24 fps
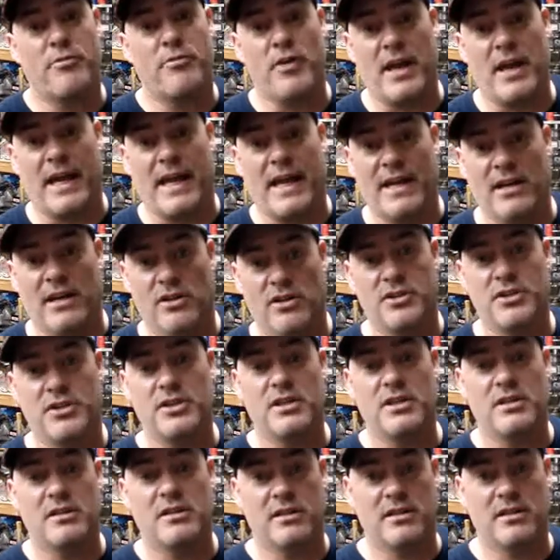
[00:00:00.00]
thing
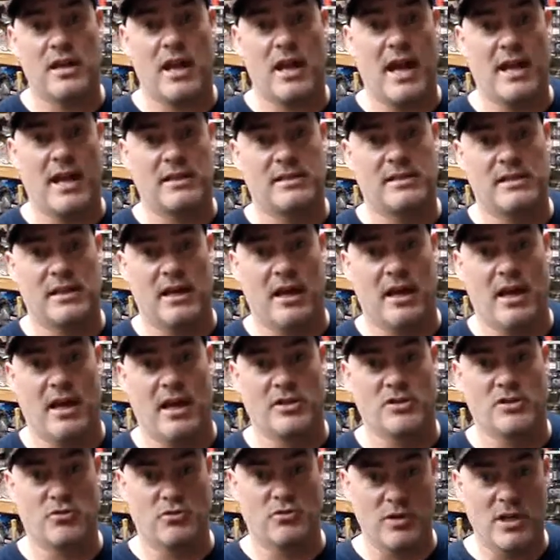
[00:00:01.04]
is that
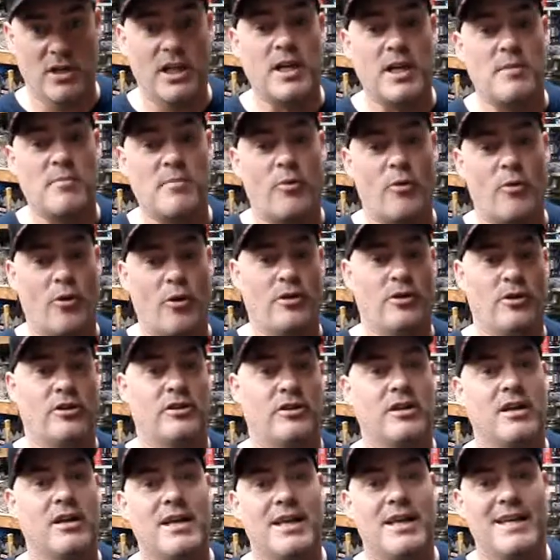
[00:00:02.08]
is really
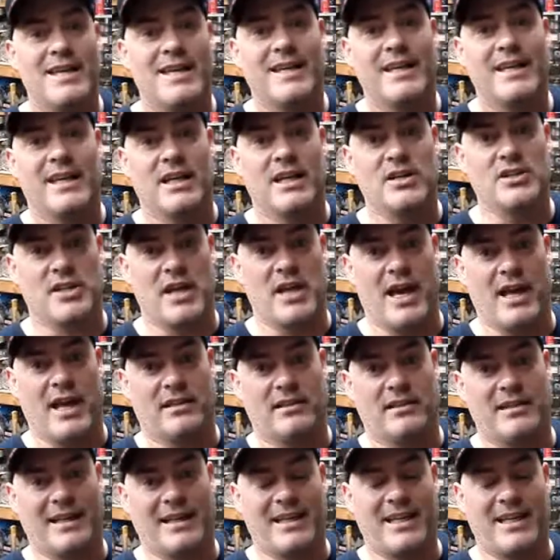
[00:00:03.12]
important is
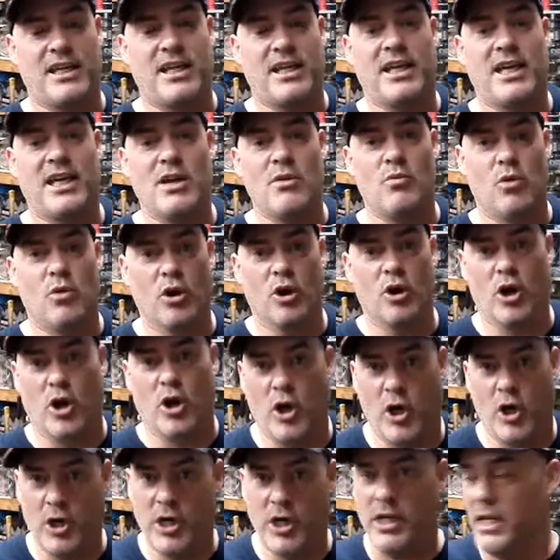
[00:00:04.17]
that the key word